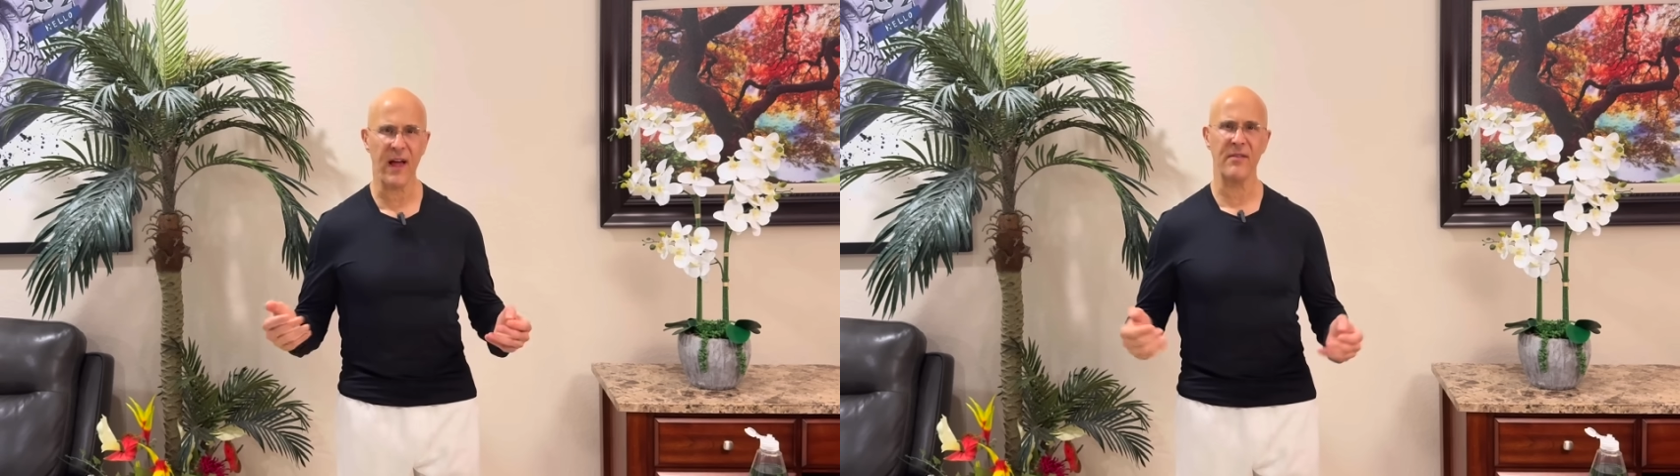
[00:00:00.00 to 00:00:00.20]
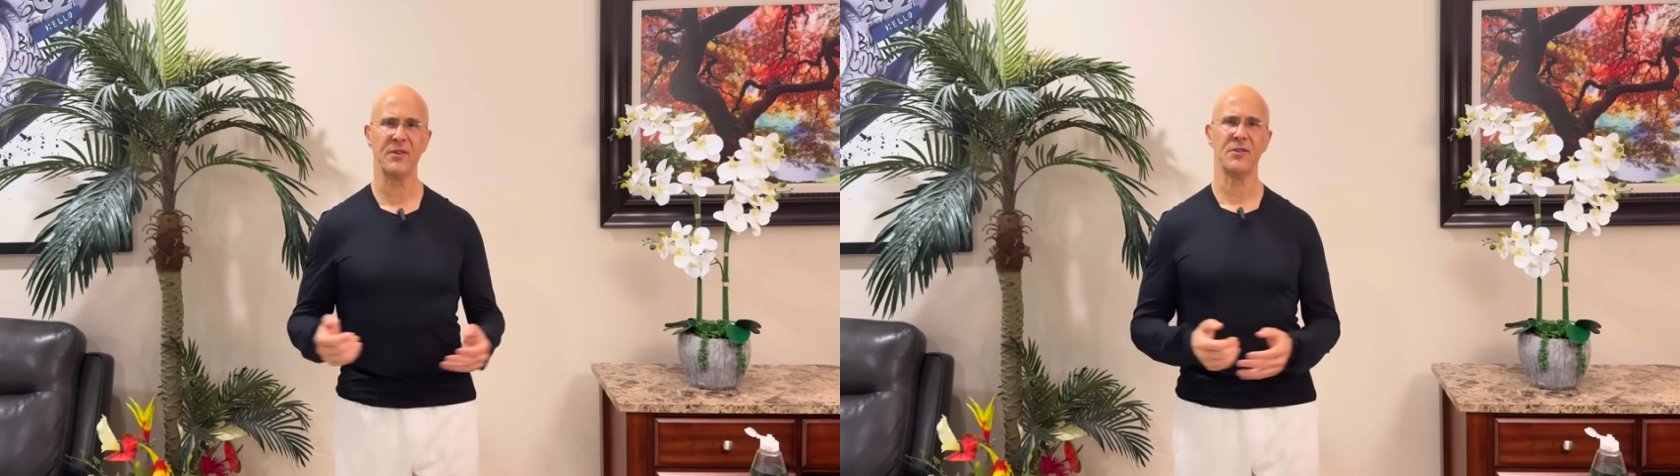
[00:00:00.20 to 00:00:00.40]

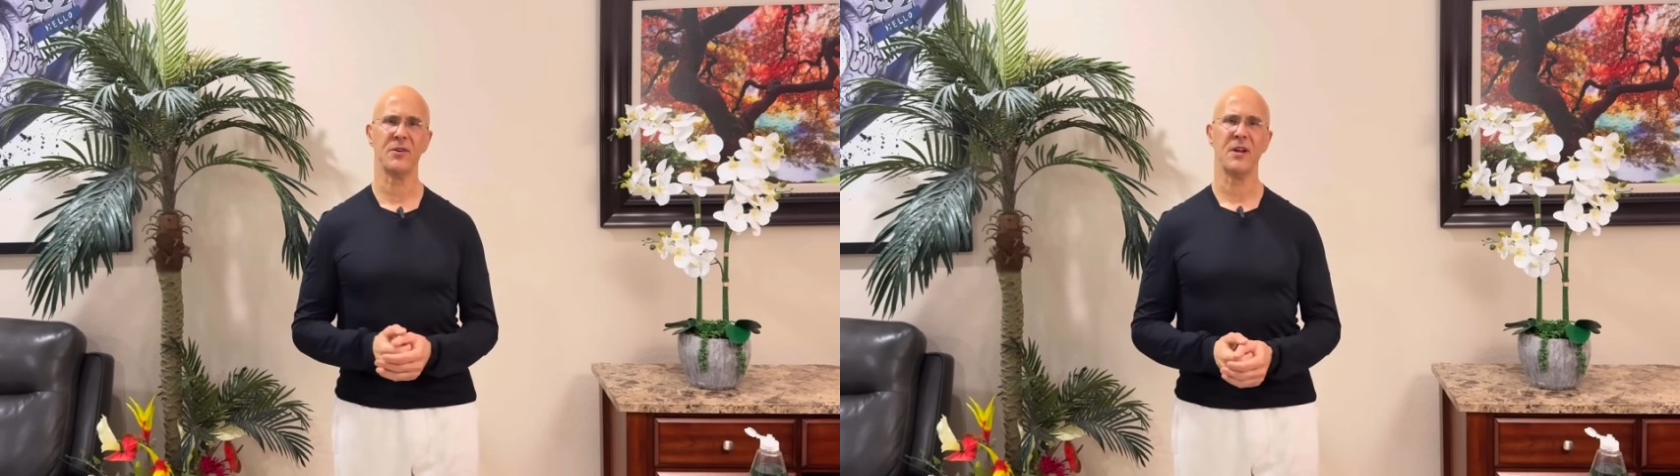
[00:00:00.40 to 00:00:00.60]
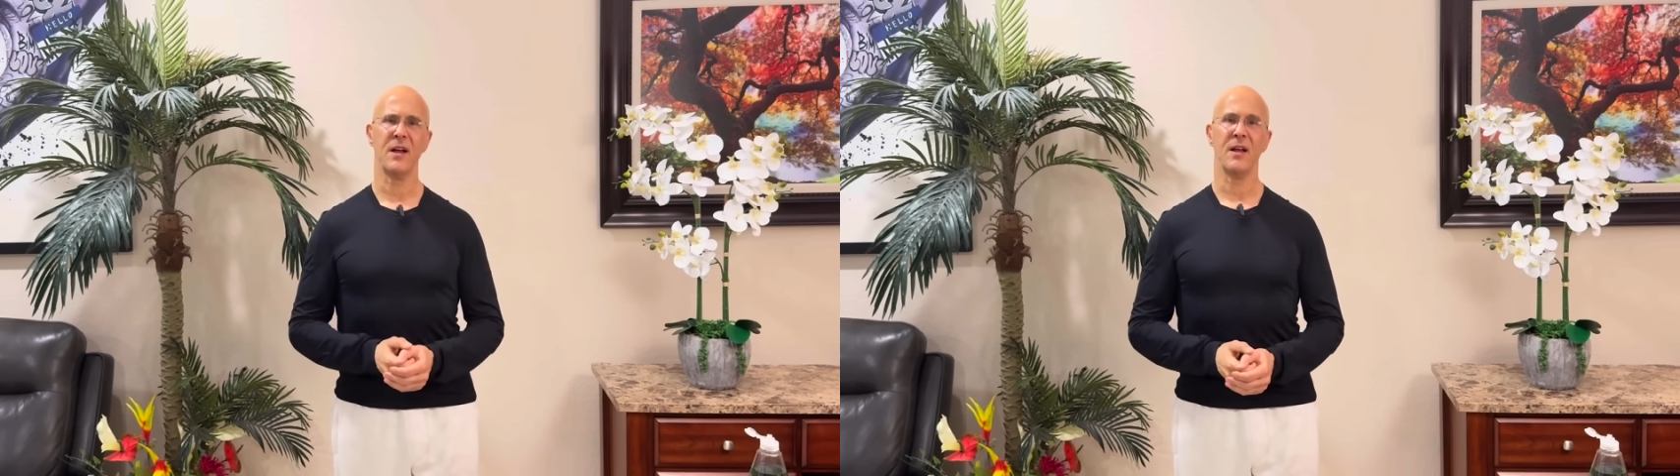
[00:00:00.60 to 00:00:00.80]

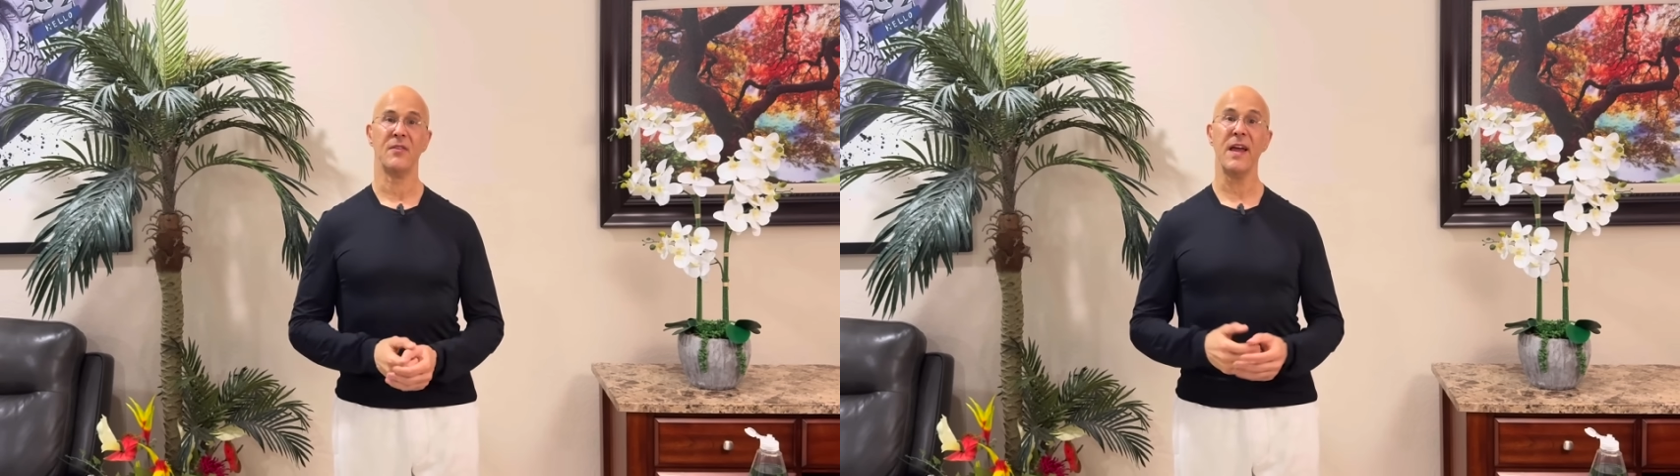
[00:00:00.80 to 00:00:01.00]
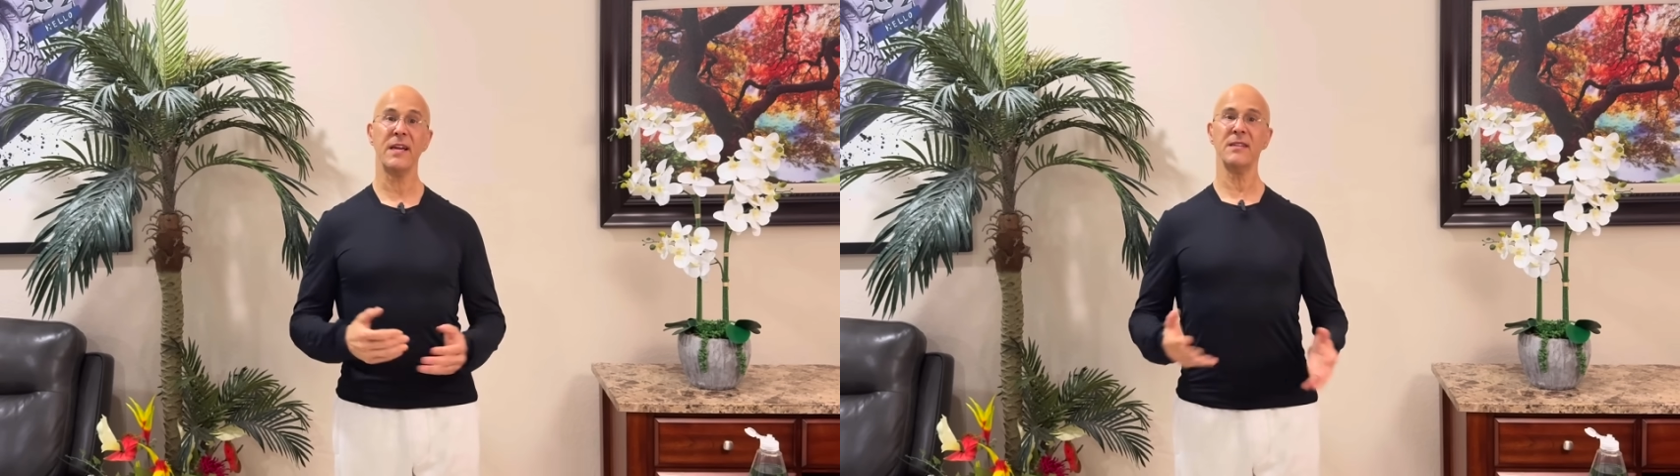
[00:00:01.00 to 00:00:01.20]
lavender
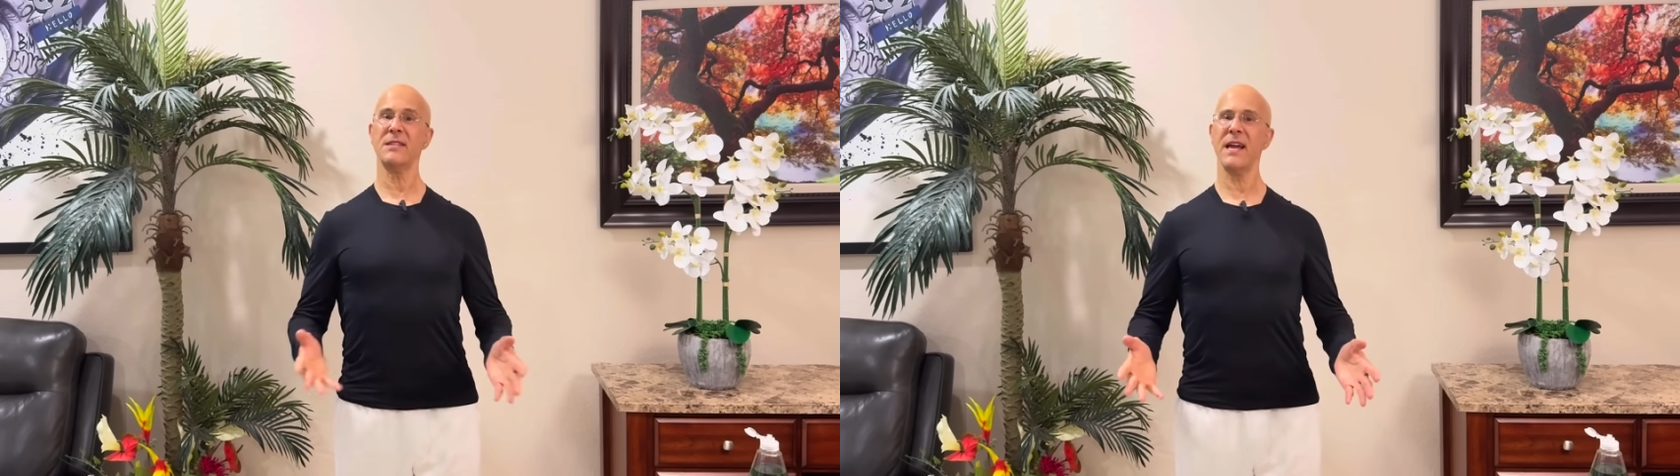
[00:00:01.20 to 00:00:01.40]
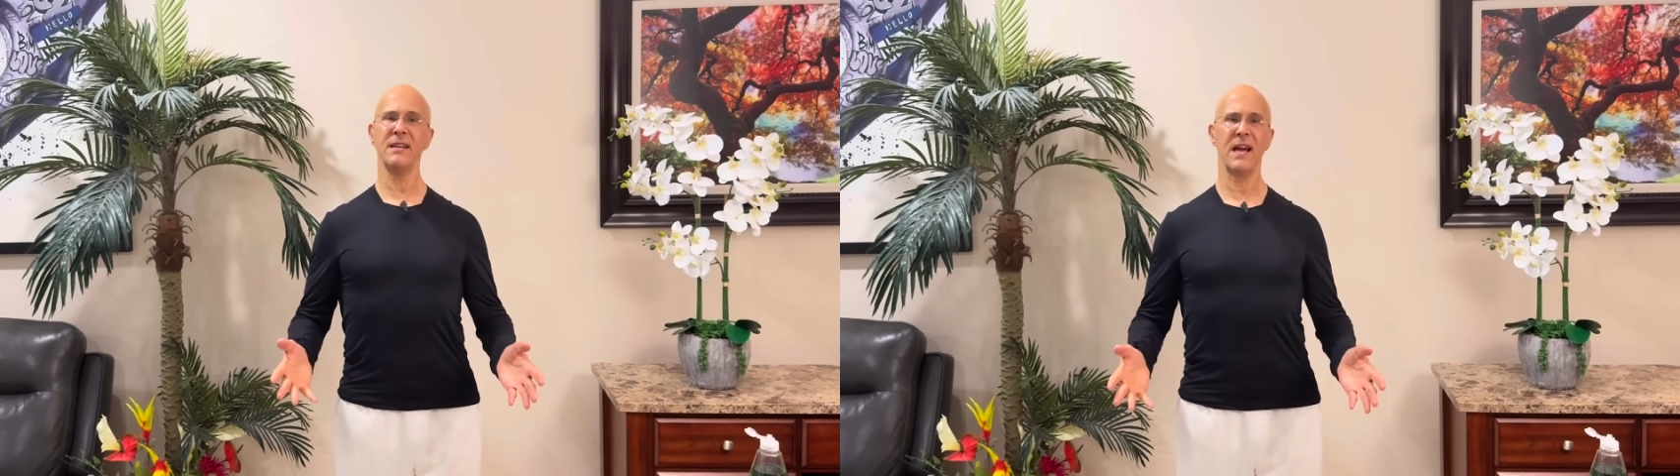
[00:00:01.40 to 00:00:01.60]
they contain